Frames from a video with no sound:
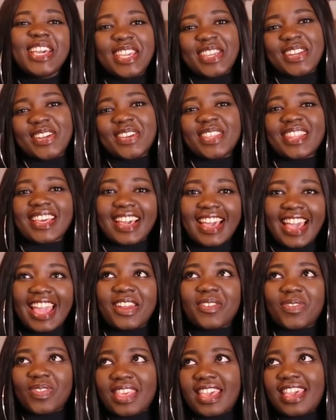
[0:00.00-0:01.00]
you know, that
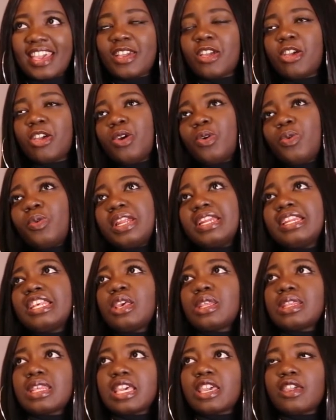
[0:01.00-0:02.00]
kind of thing. When
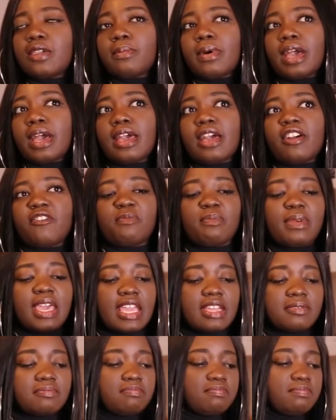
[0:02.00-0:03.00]
you think you might have
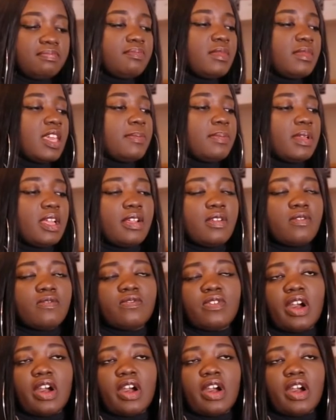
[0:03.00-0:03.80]
made maybe